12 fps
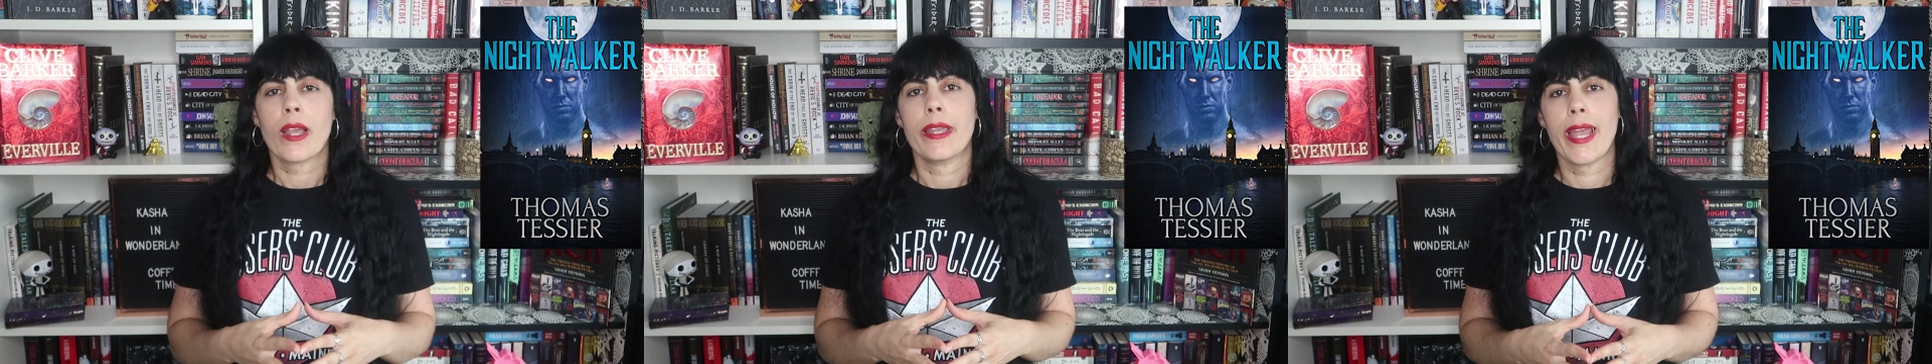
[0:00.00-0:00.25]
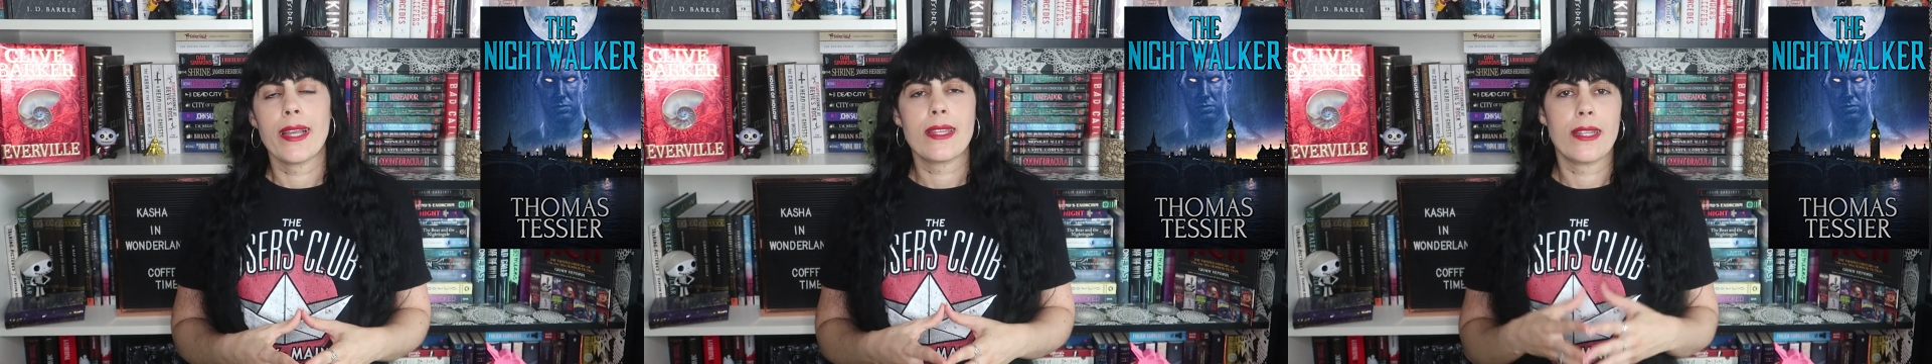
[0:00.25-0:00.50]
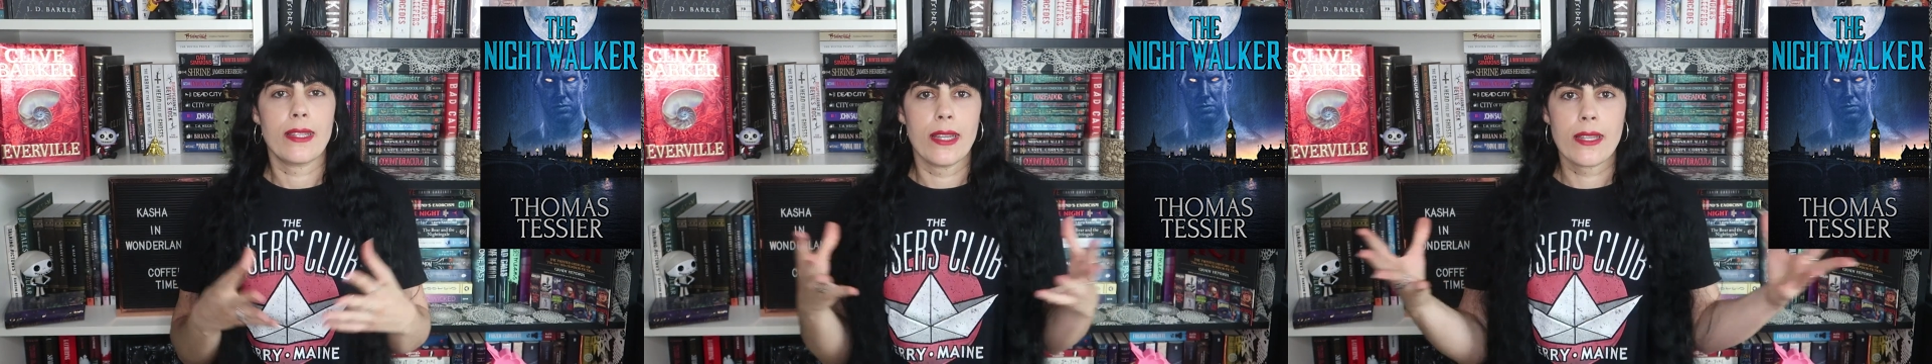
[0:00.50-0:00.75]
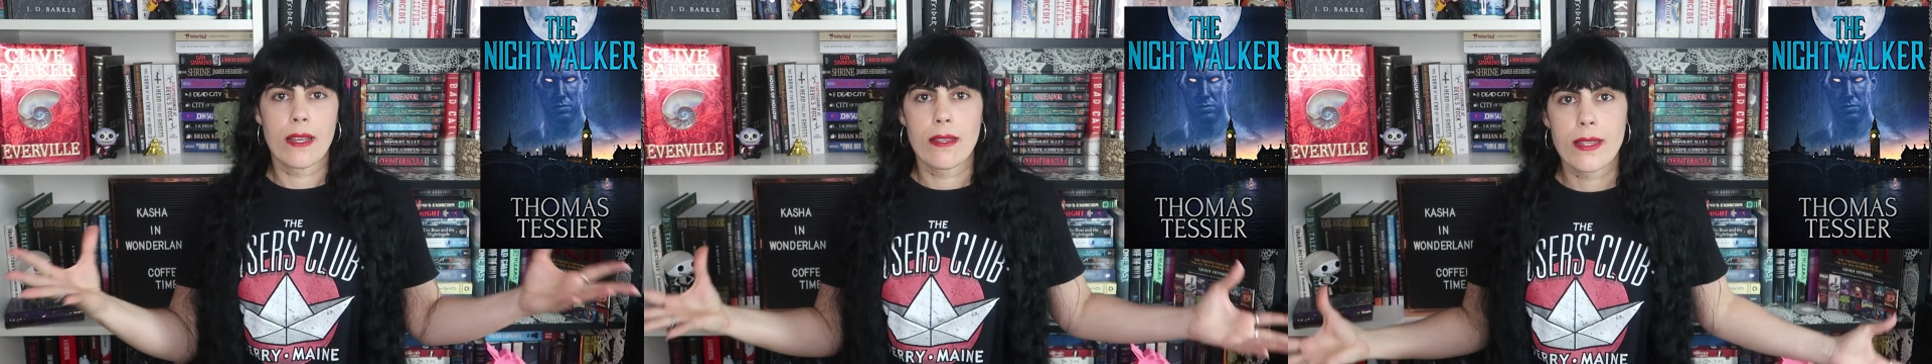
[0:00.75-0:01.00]
Yes,
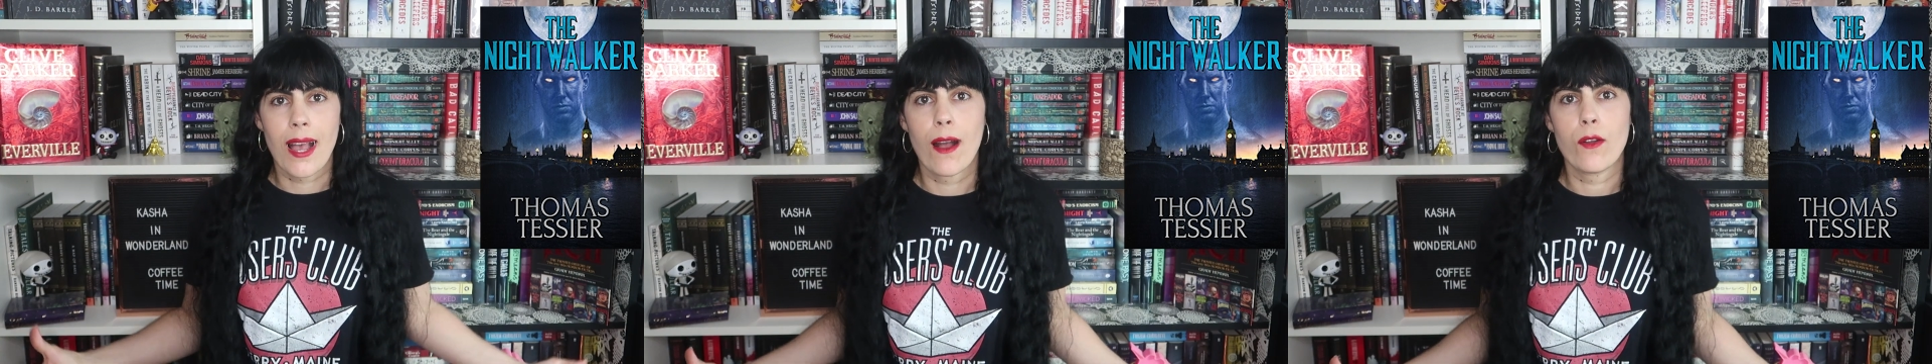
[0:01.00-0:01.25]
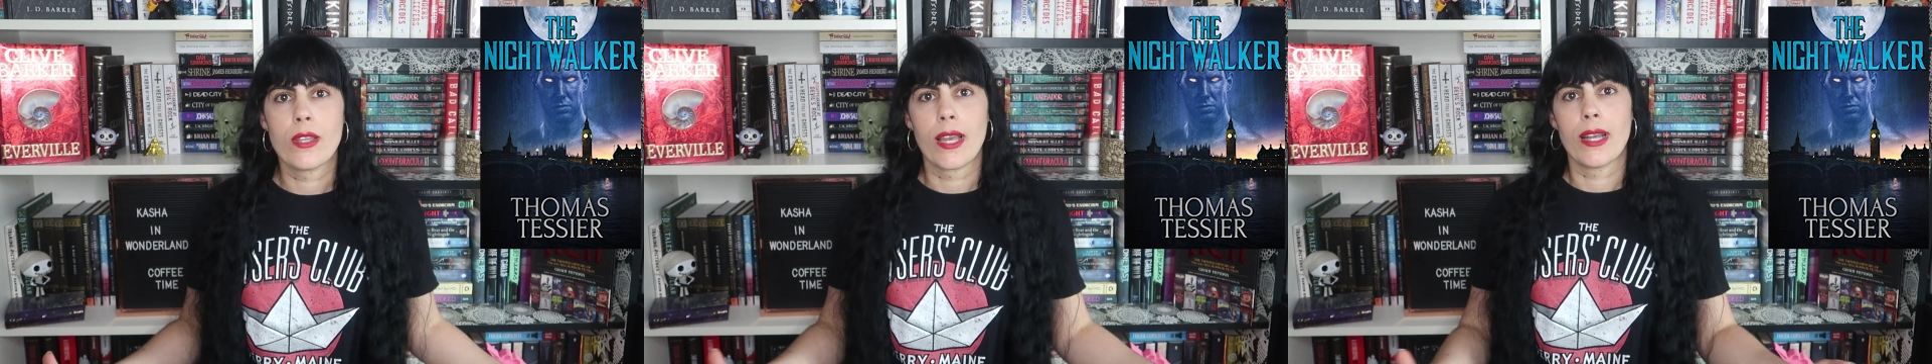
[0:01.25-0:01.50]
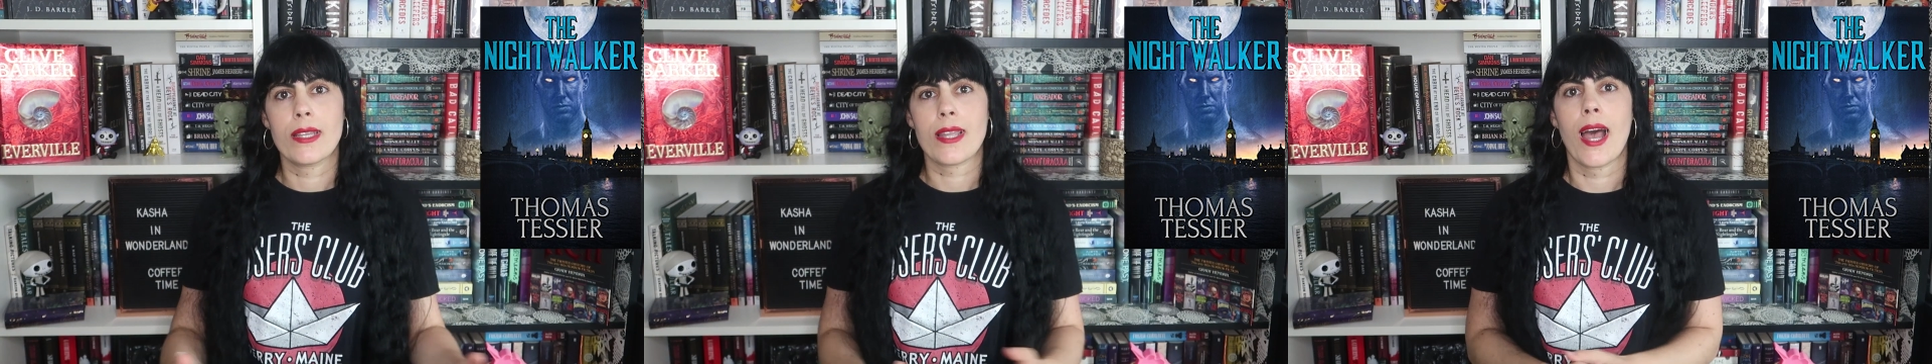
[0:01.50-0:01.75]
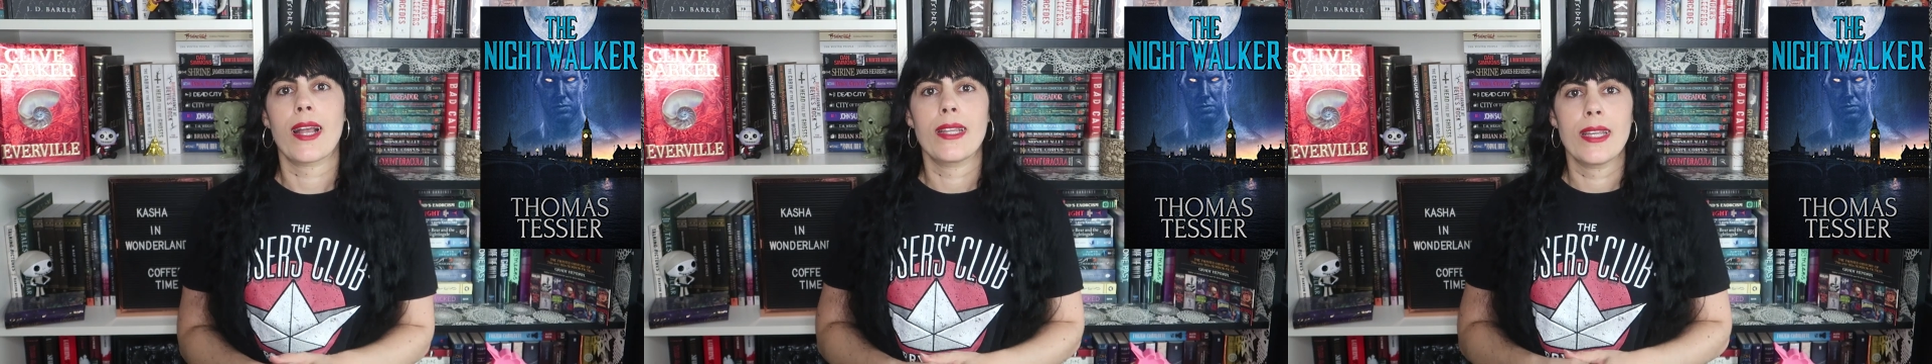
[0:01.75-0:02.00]
this sounds
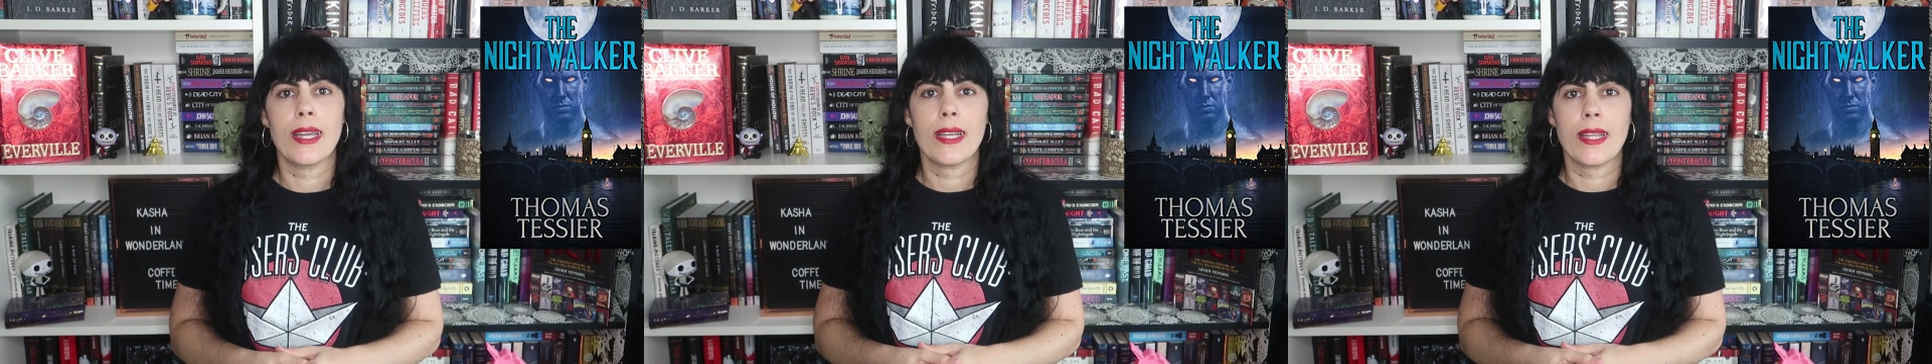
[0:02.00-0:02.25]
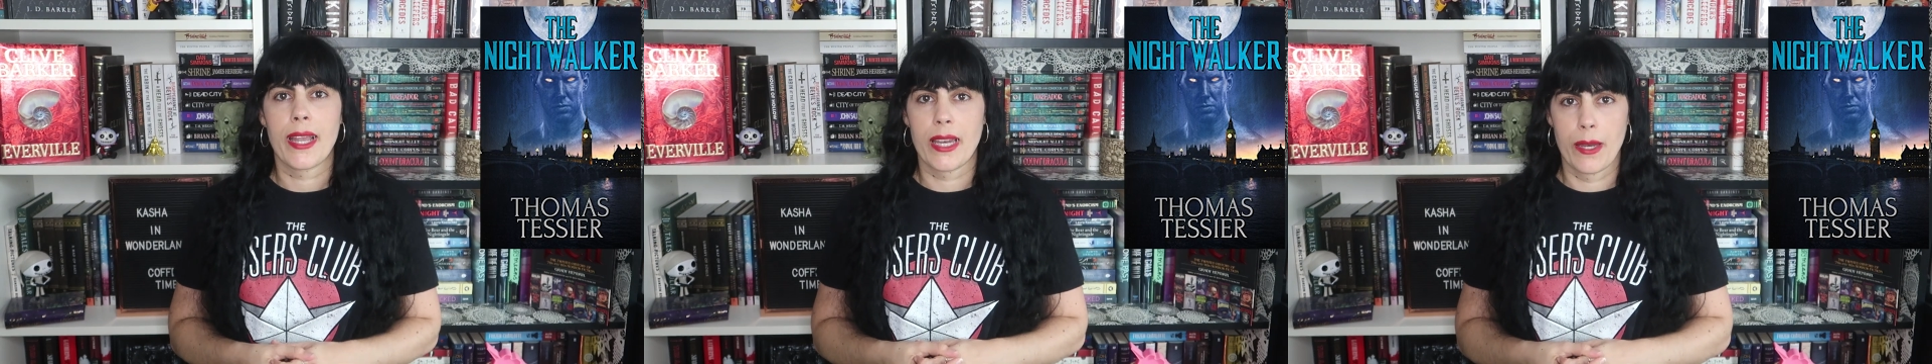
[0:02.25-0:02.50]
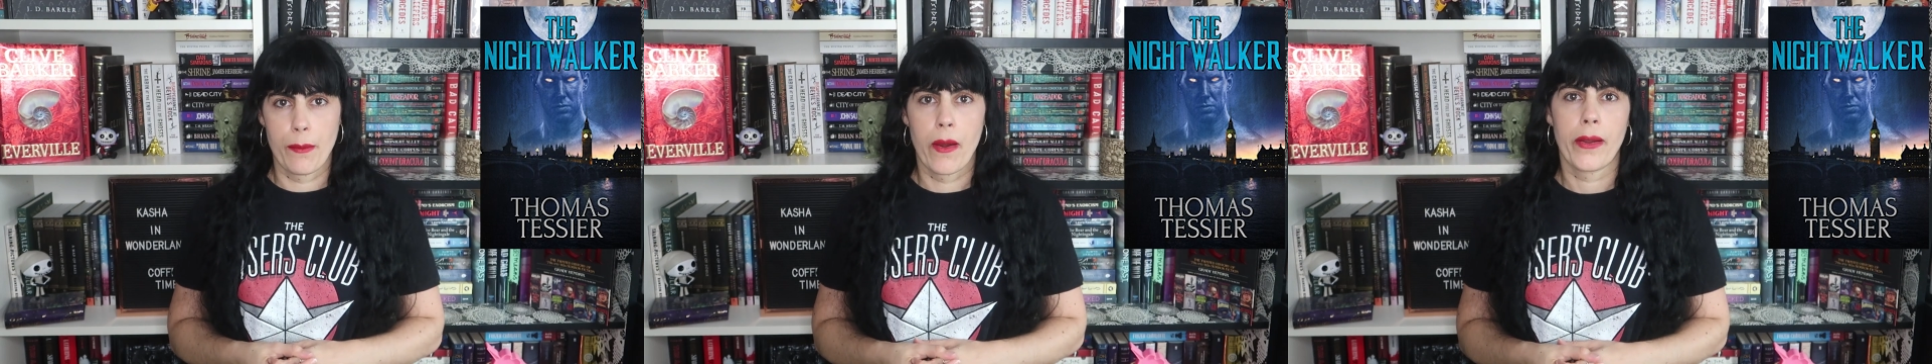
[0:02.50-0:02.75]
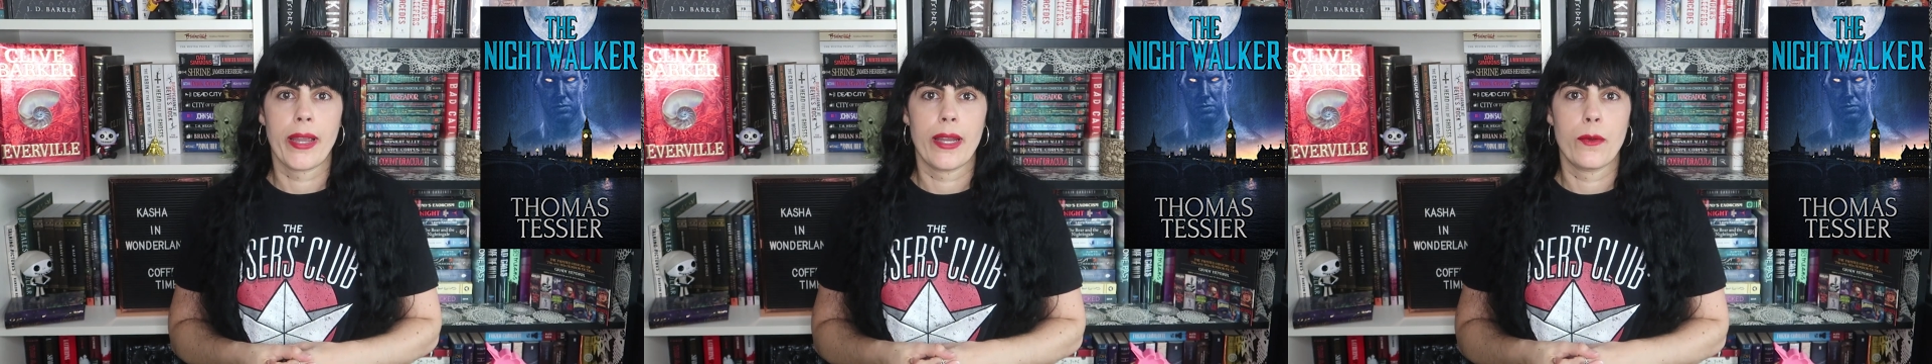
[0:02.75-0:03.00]
exactly like an
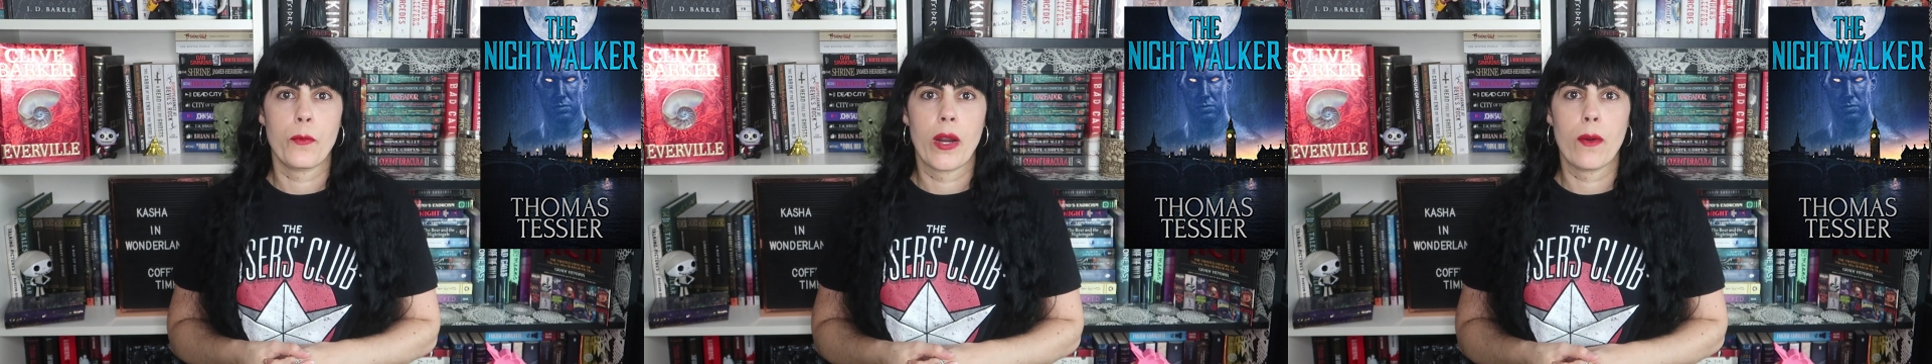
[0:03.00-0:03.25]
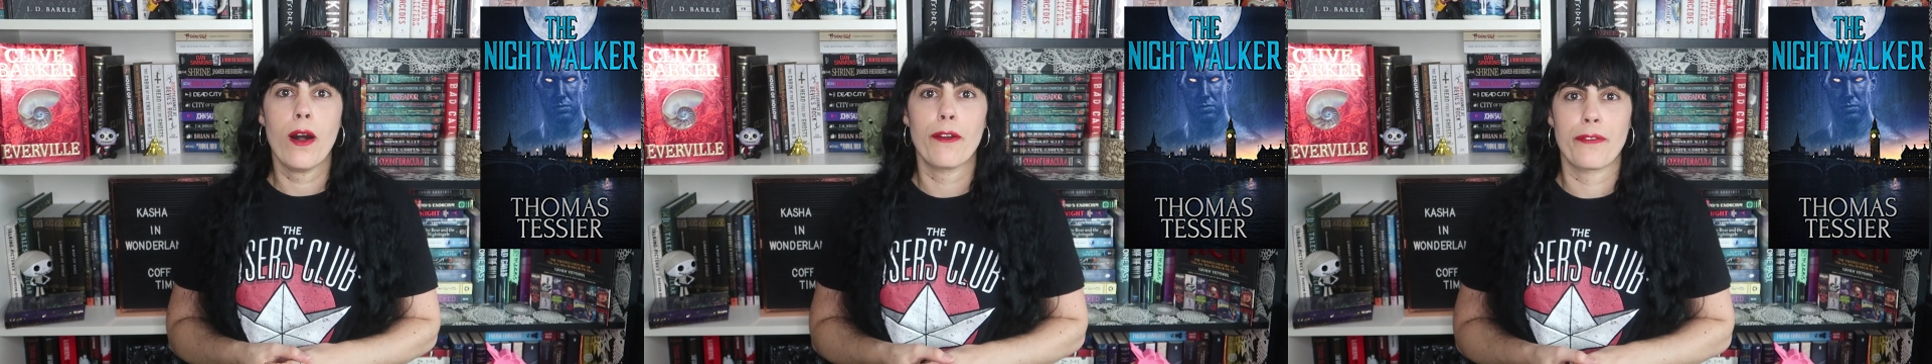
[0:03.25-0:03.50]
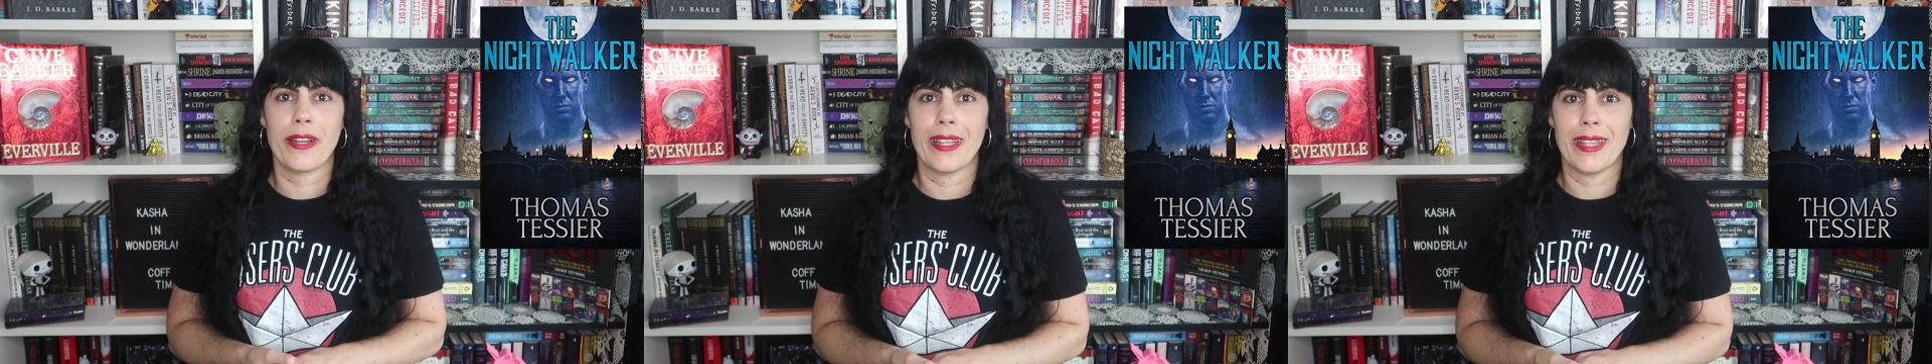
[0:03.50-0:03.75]
American werewolf